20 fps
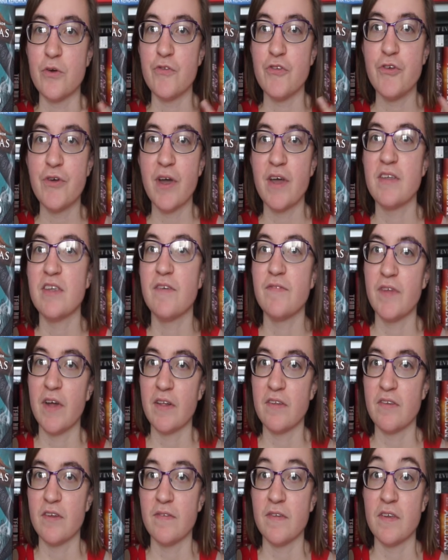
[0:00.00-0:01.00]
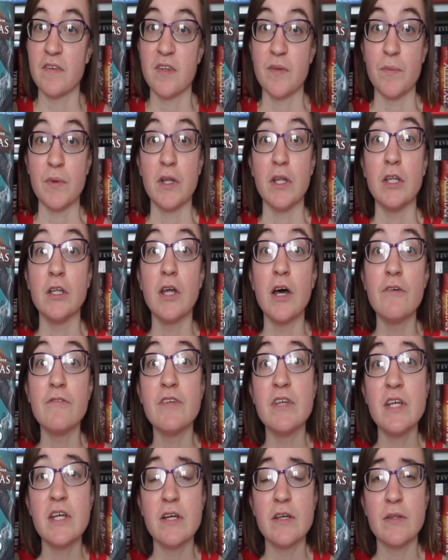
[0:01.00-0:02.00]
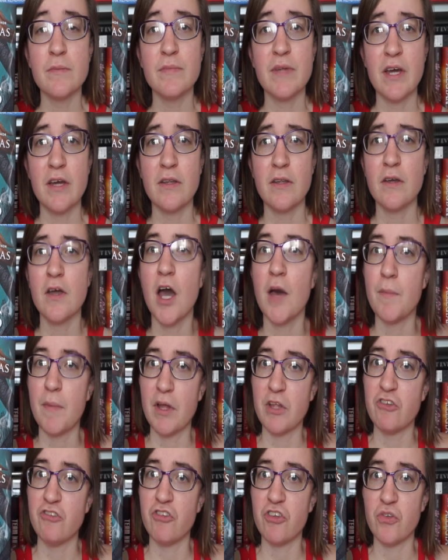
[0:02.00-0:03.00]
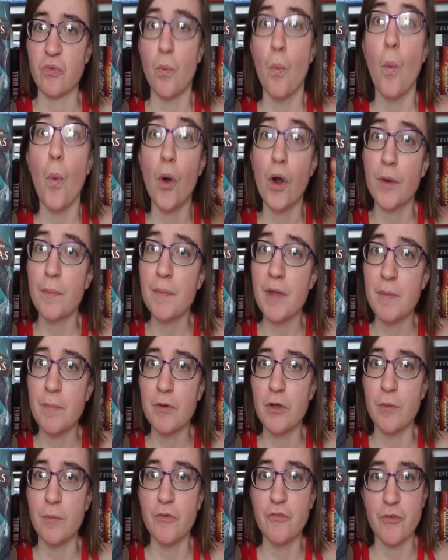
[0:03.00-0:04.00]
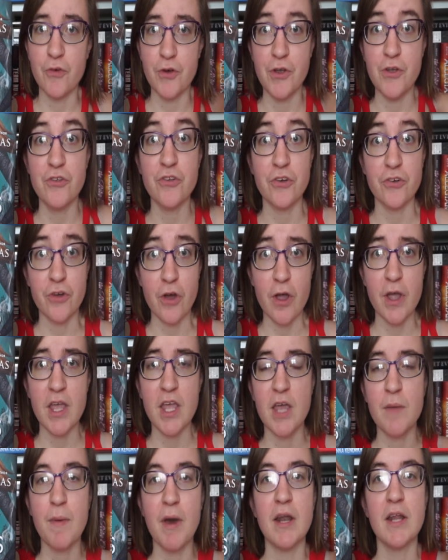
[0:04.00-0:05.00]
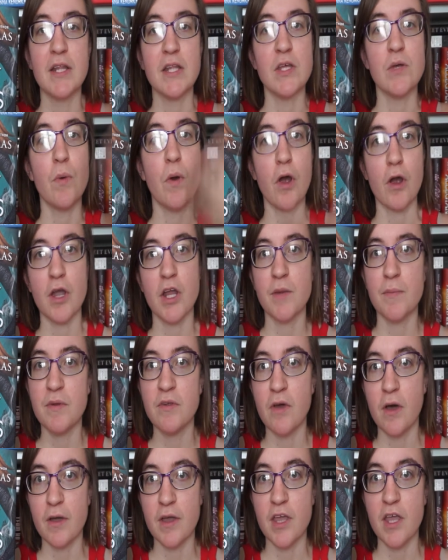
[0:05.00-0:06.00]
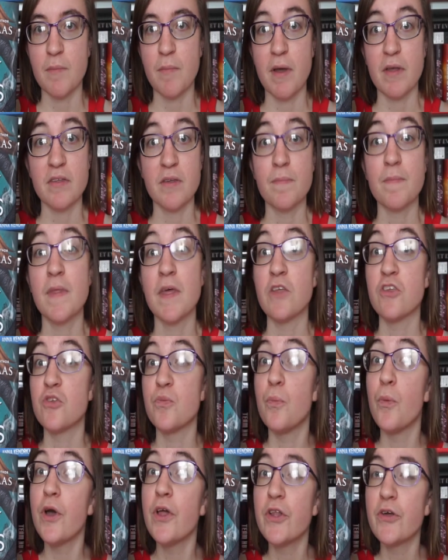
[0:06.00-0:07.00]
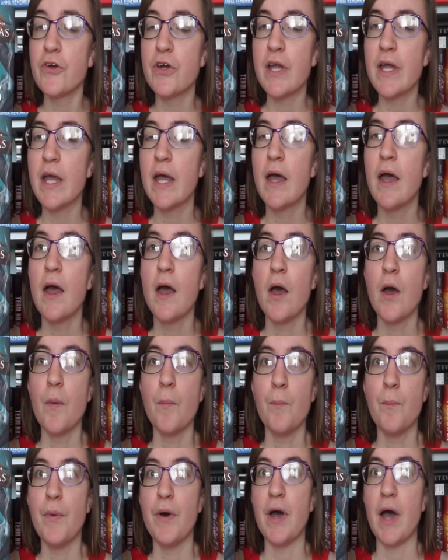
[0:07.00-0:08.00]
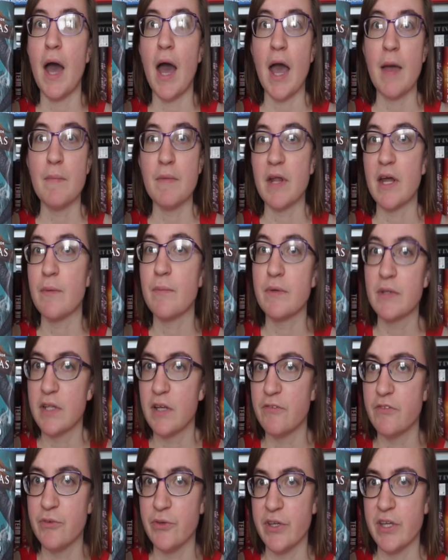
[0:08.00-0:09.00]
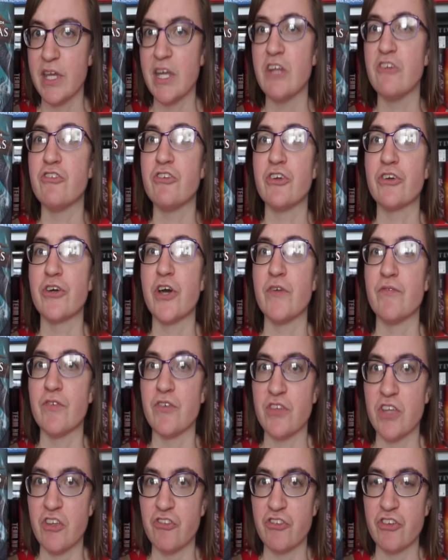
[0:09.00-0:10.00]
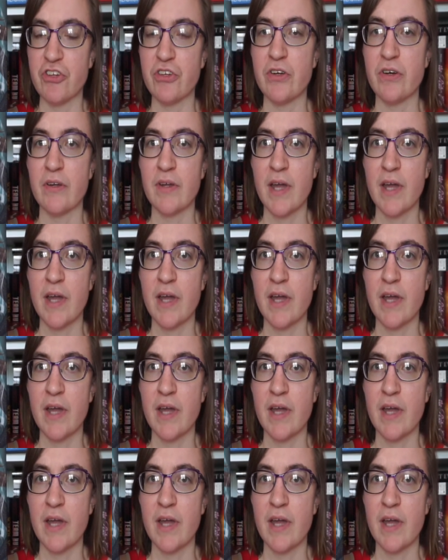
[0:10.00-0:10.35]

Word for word: if you guys have thoughts on this, I would love to hear them down in the comments. Just warn people before you start talking about it that you are going to be talking about something spoilery. But I mean, I would love to engage in a conversation on